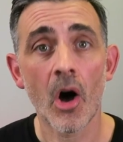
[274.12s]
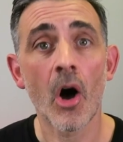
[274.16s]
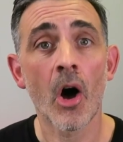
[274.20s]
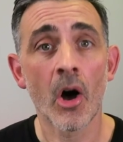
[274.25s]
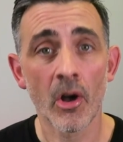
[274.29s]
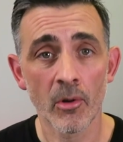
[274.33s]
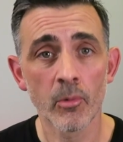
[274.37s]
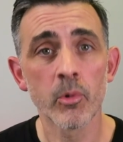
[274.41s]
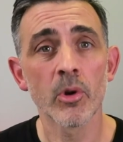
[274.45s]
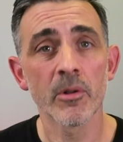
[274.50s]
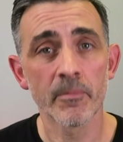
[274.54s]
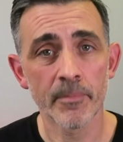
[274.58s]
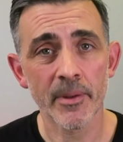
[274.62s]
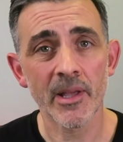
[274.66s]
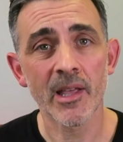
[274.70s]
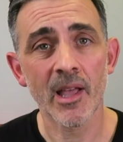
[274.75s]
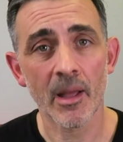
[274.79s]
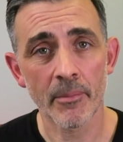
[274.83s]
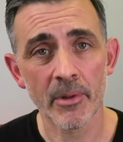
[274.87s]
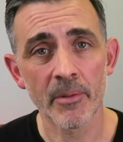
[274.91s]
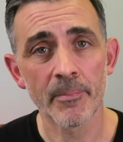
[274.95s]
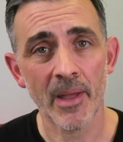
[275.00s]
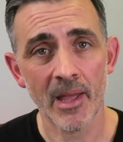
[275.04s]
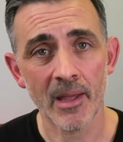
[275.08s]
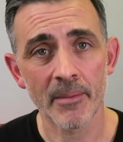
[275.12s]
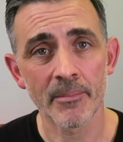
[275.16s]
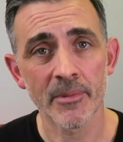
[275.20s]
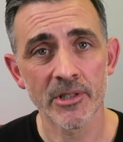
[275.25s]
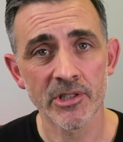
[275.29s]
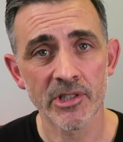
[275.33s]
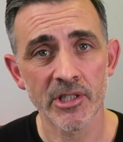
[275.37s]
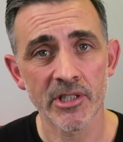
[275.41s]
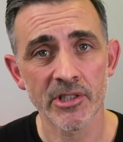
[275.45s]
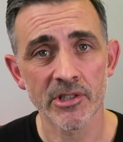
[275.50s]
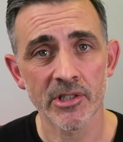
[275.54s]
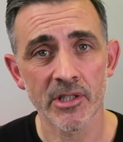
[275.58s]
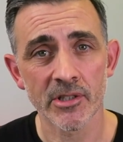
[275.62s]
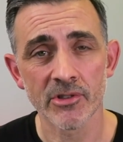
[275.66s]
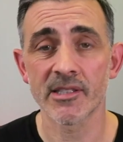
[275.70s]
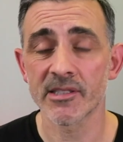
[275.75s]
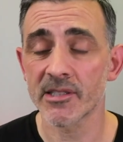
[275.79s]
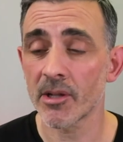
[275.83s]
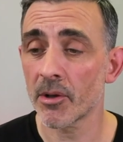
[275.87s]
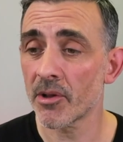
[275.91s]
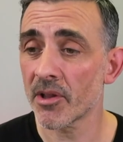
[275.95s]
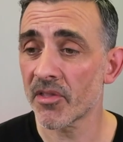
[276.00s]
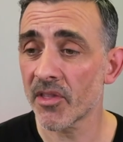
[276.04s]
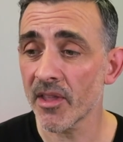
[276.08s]
I would become a better magician.
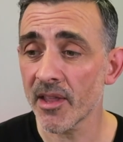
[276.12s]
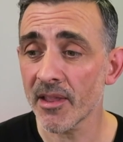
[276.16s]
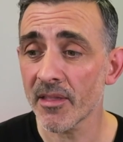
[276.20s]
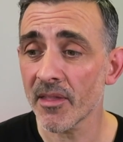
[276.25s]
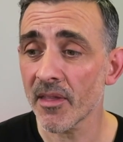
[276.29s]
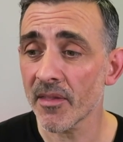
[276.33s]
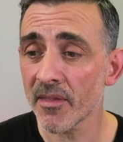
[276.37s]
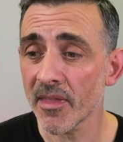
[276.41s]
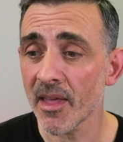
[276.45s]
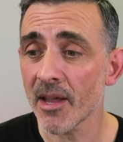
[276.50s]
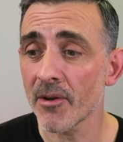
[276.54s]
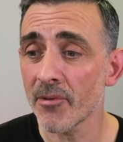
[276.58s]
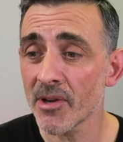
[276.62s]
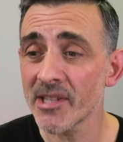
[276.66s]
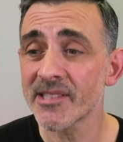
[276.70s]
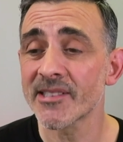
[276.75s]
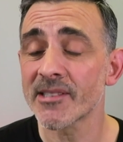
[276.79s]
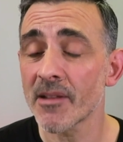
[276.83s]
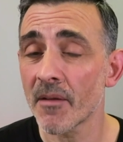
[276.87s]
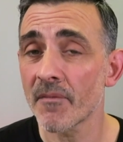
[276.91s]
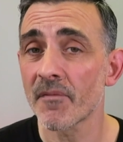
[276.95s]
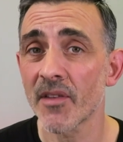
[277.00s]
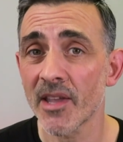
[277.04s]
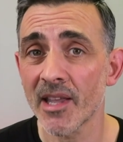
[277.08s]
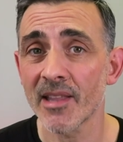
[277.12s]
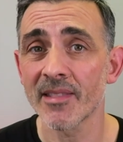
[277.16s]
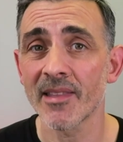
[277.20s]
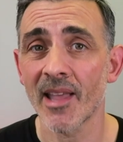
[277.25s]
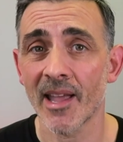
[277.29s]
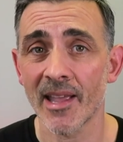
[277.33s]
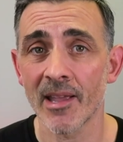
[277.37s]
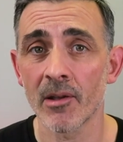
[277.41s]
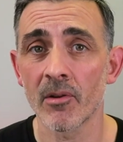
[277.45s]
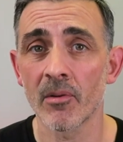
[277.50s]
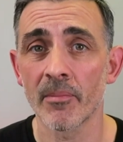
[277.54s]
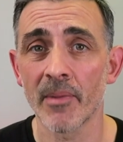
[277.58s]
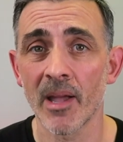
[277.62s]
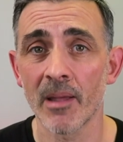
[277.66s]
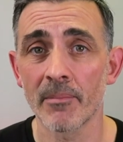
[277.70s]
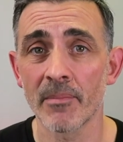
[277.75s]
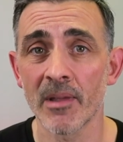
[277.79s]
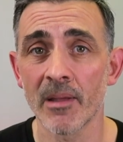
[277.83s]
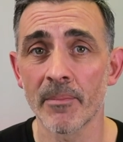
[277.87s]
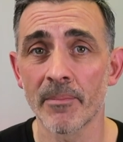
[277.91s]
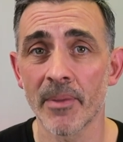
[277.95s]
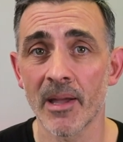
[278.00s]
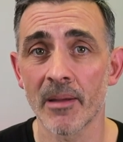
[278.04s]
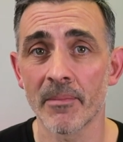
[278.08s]
So I think that there is something in that it will make
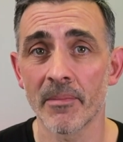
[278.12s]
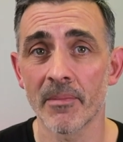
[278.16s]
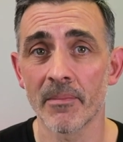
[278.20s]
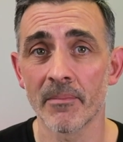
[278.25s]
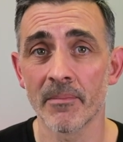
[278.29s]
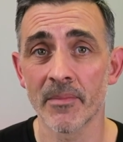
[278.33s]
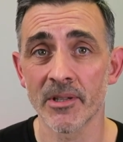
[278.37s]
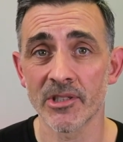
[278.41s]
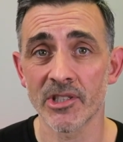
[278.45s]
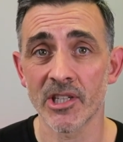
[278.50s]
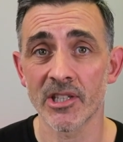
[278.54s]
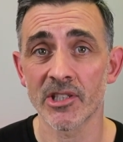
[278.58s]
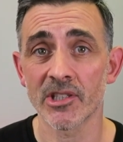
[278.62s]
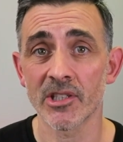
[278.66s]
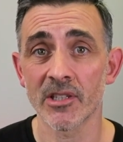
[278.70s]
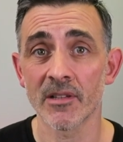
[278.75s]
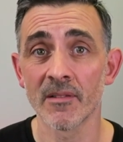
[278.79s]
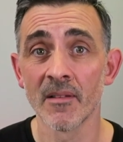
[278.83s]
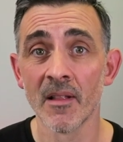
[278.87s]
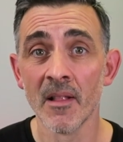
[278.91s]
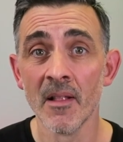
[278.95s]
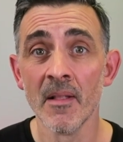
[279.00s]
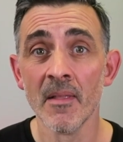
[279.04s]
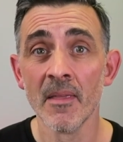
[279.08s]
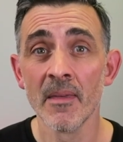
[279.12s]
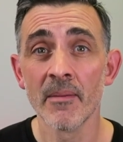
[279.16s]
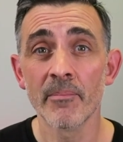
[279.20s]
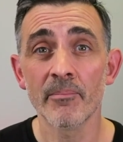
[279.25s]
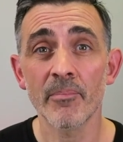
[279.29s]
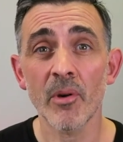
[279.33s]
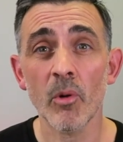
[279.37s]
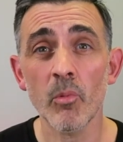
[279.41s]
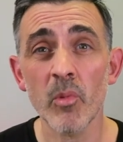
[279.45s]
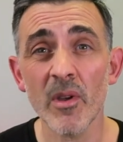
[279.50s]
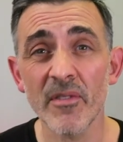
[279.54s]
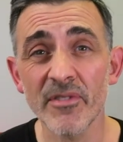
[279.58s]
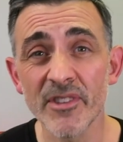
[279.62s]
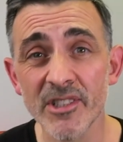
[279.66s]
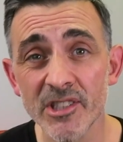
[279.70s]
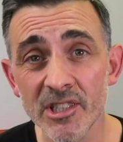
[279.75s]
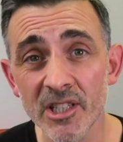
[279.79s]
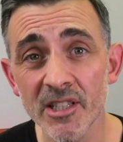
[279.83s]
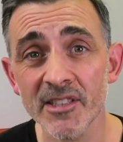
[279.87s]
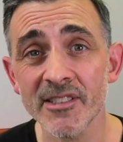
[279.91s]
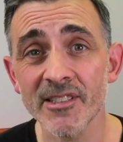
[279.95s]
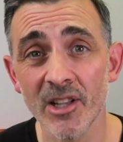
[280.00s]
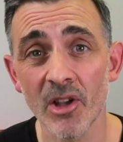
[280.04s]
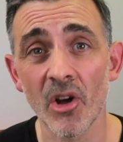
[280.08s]
me a better magician, but we've
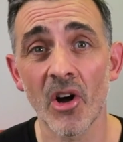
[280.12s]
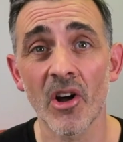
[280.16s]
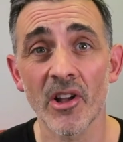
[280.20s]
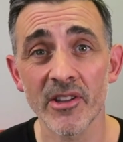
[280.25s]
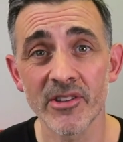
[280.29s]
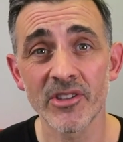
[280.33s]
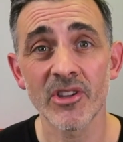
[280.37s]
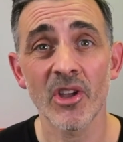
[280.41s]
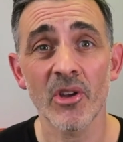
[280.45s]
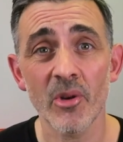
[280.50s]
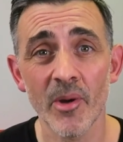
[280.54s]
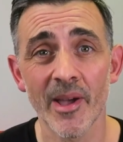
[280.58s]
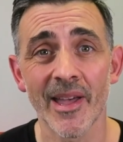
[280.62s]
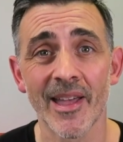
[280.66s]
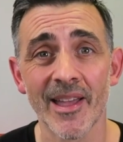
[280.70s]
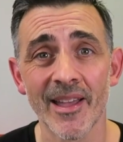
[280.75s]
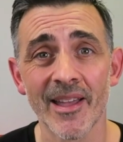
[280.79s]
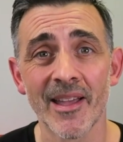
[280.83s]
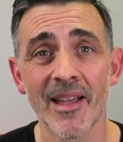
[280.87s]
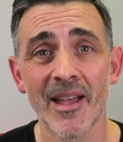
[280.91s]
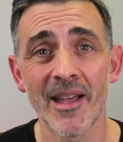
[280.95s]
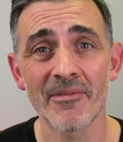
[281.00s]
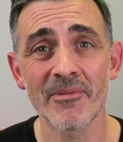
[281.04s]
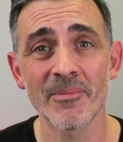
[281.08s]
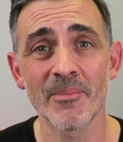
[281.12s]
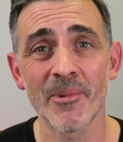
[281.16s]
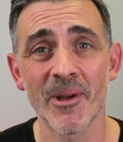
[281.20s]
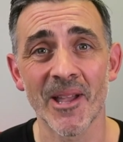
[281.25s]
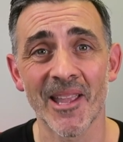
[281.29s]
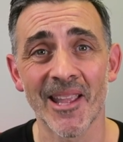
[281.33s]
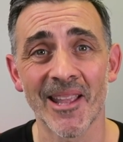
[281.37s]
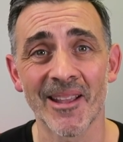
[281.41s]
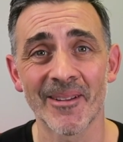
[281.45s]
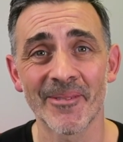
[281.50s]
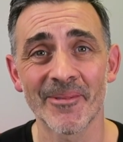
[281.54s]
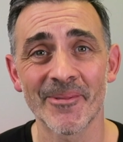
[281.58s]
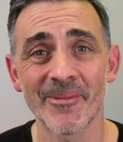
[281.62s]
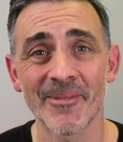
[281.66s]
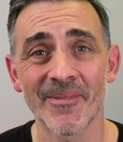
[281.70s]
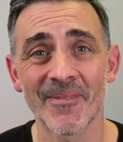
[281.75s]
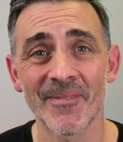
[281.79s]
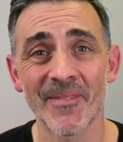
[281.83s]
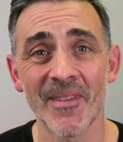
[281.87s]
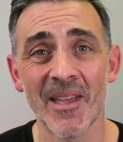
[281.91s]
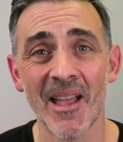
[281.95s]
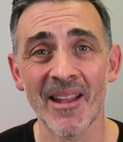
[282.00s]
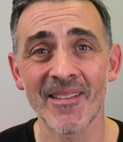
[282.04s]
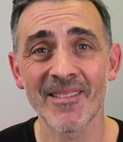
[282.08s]
just got to do it, haven't we?
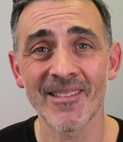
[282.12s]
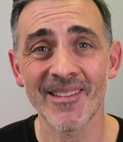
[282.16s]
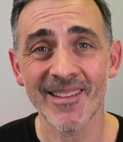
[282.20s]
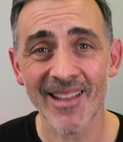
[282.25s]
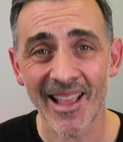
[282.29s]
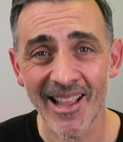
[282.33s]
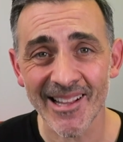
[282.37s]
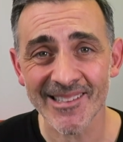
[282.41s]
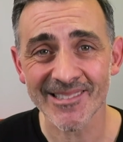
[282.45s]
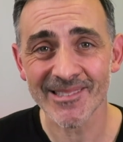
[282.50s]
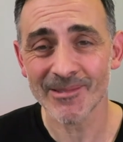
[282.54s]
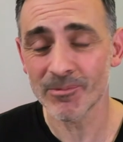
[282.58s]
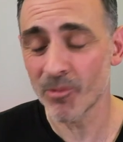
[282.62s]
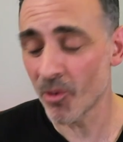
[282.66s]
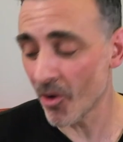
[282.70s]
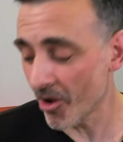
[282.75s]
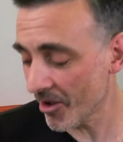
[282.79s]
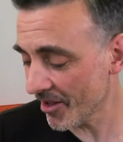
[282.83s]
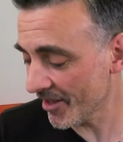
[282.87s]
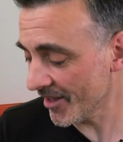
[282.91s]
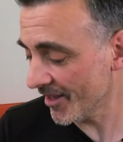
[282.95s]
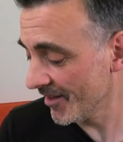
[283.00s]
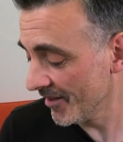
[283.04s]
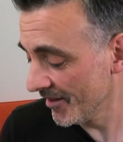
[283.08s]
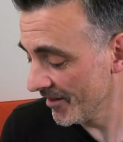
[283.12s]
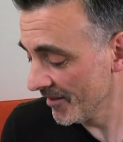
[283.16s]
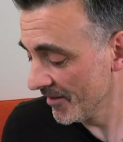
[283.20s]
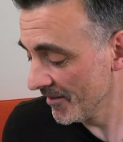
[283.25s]
And that's why